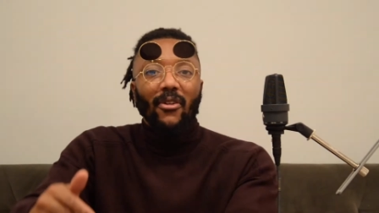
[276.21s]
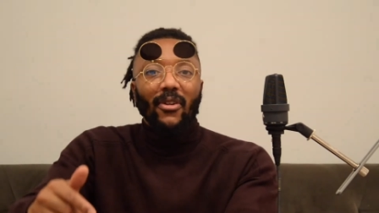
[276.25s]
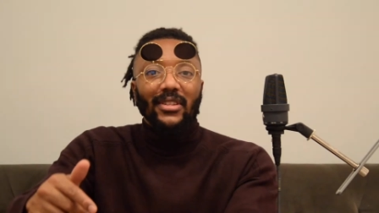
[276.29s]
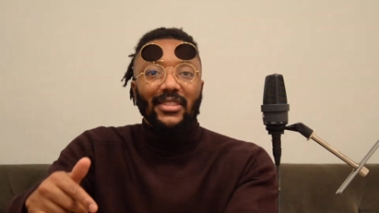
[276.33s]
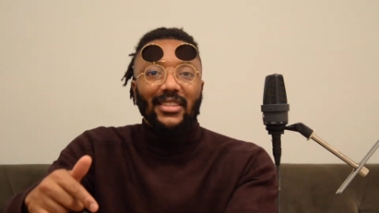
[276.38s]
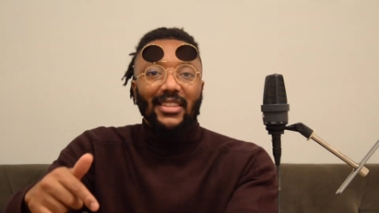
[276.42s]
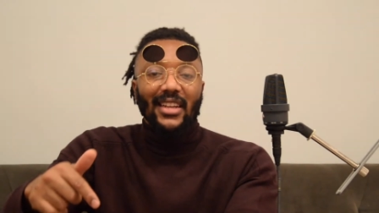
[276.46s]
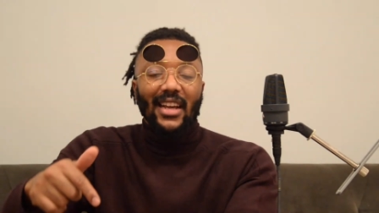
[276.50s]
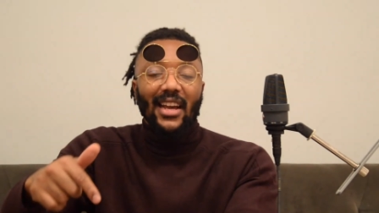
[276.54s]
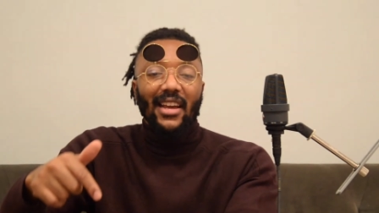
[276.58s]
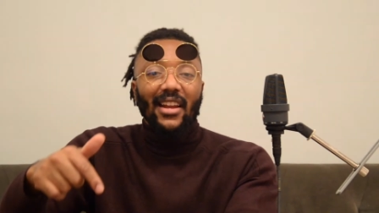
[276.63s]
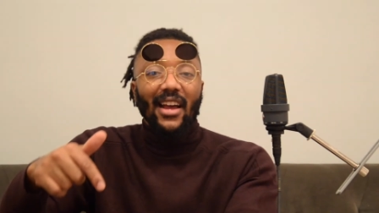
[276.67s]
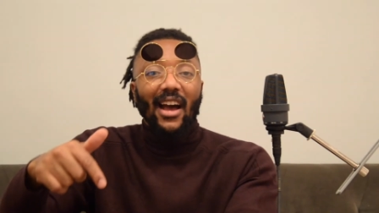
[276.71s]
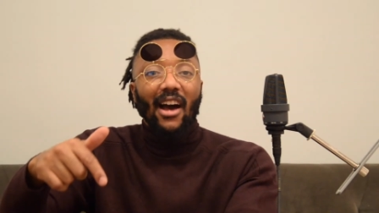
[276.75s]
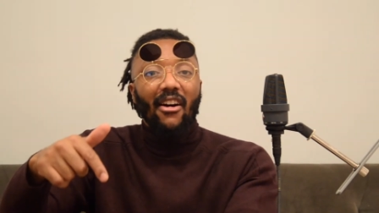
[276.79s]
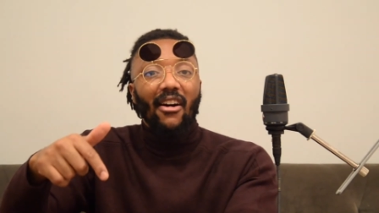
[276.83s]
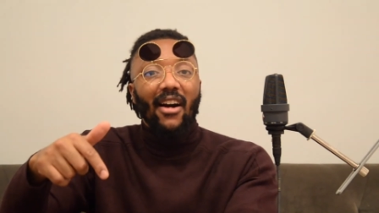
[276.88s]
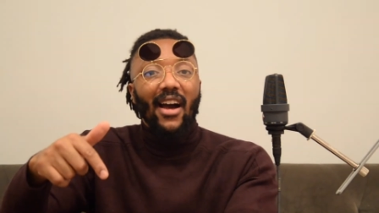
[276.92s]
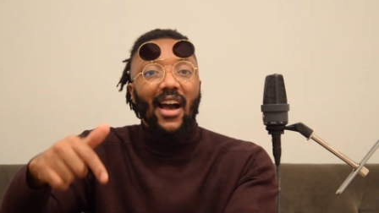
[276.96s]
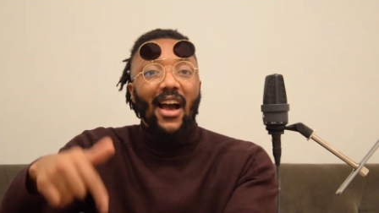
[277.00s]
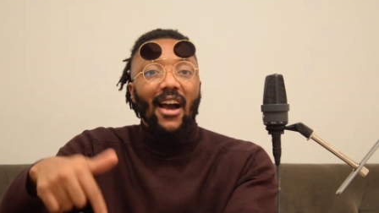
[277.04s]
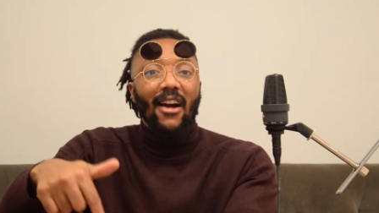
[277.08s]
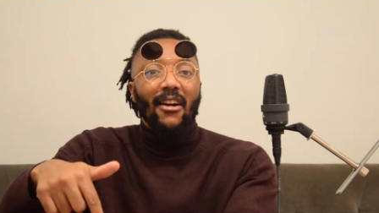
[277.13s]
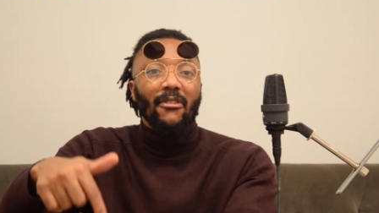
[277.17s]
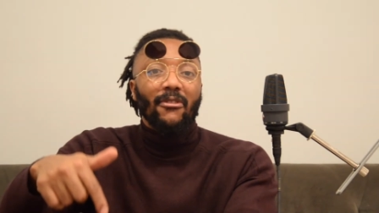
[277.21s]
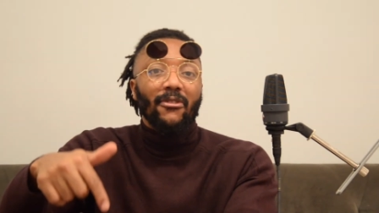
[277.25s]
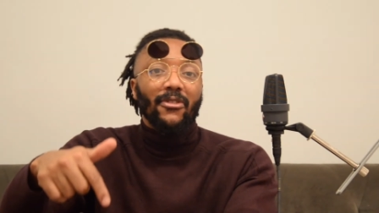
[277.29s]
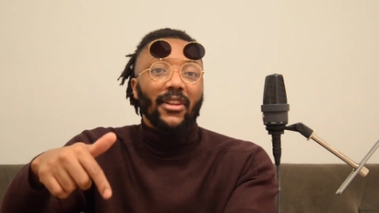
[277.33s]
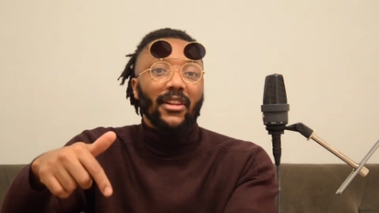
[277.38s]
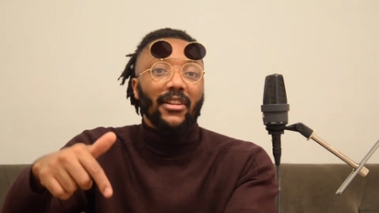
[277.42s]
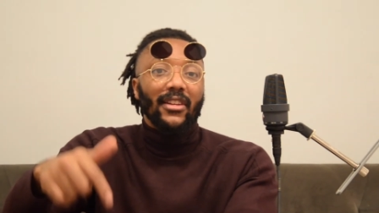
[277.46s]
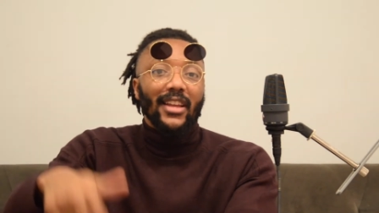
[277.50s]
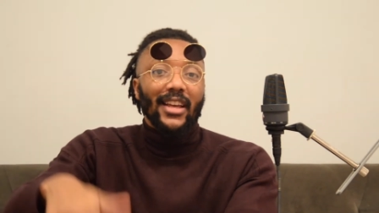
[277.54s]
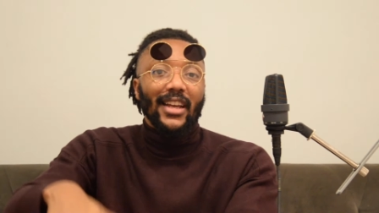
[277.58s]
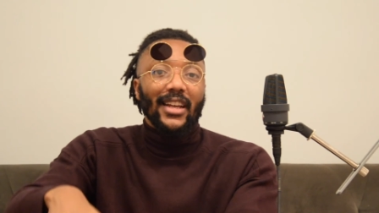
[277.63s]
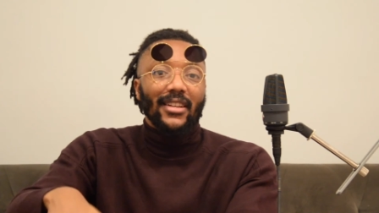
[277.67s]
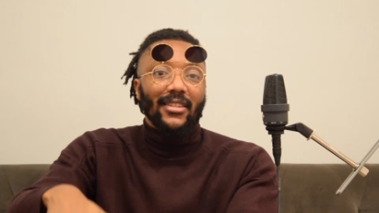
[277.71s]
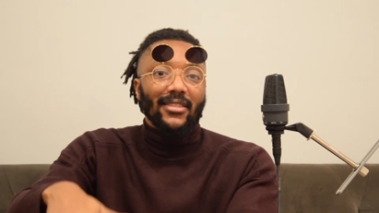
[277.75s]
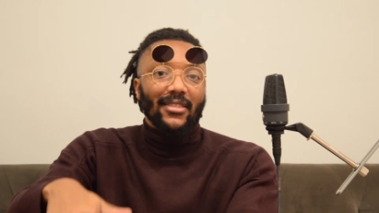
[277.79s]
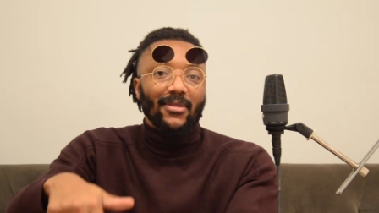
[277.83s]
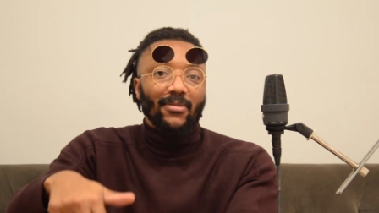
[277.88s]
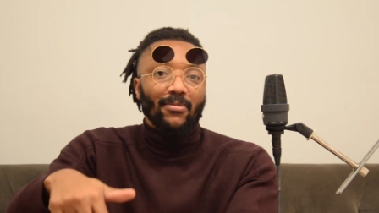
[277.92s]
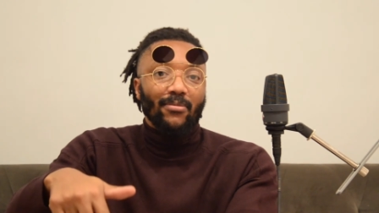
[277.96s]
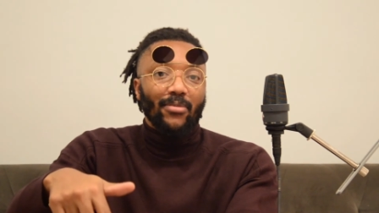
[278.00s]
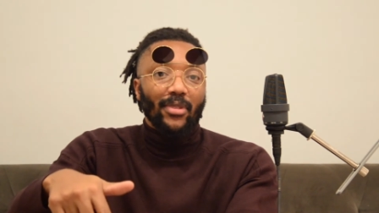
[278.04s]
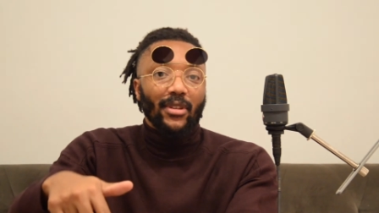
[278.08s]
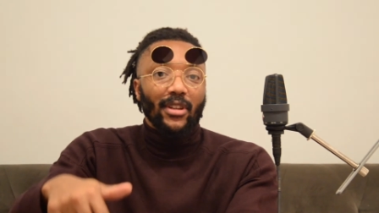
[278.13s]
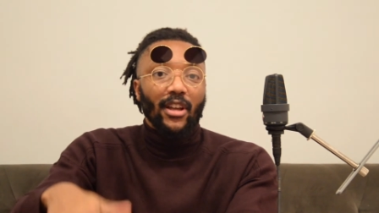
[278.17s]
Once again, I'll have the link
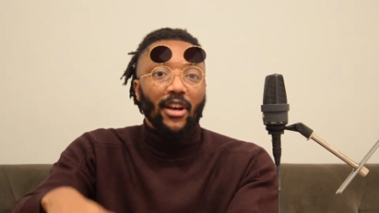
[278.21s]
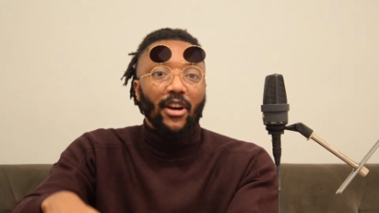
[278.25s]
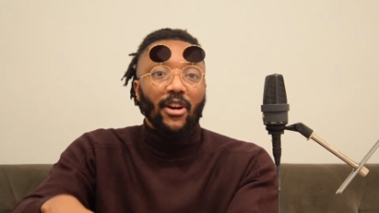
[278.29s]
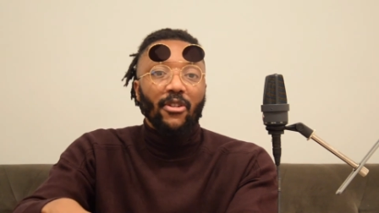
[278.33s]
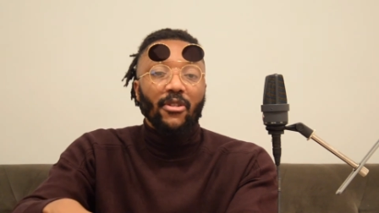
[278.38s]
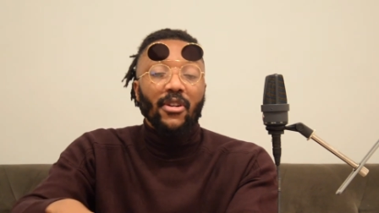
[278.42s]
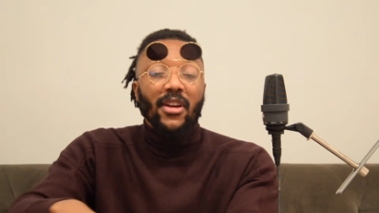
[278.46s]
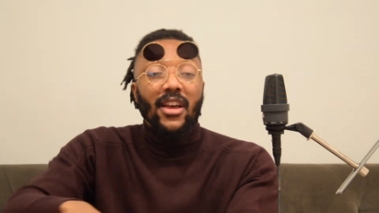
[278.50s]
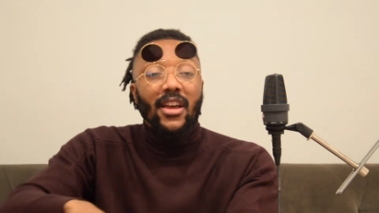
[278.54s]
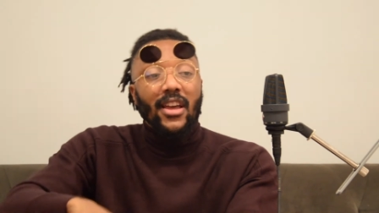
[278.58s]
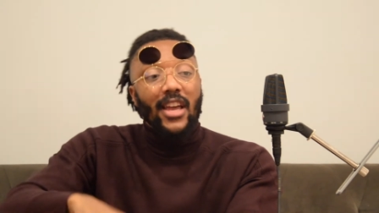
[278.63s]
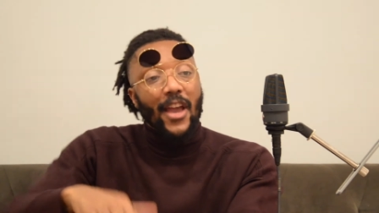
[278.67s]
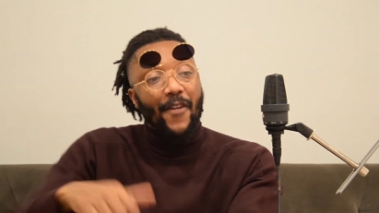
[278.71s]
below.